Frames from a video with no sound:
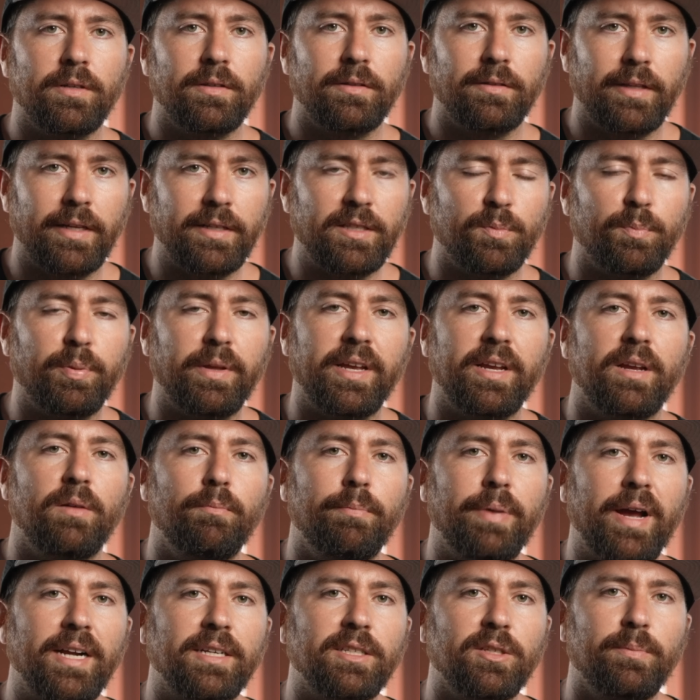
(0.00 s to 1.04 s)
let's play them
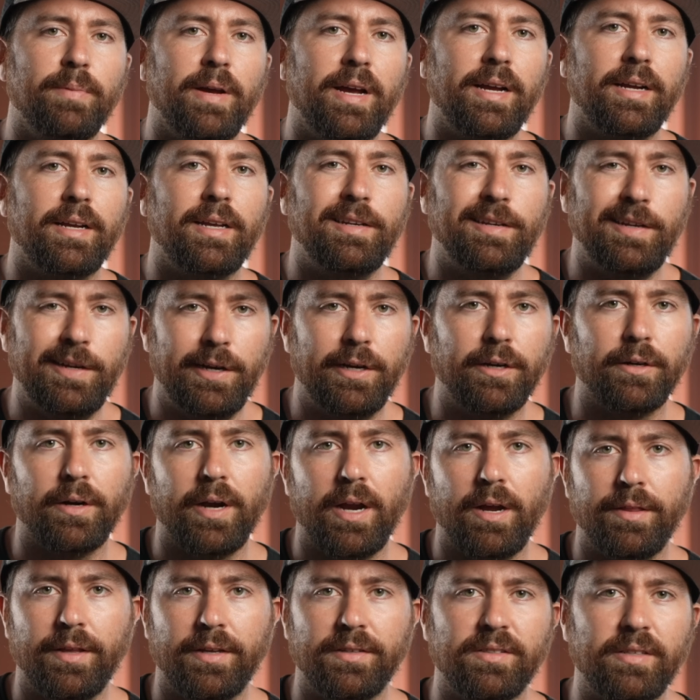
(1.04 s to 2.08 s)
back to back and hear
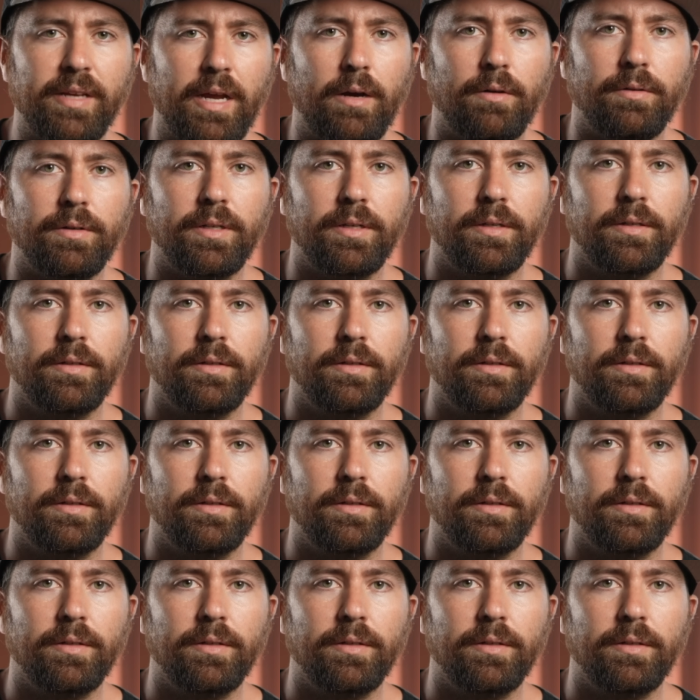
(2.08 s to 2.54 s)
how they sound.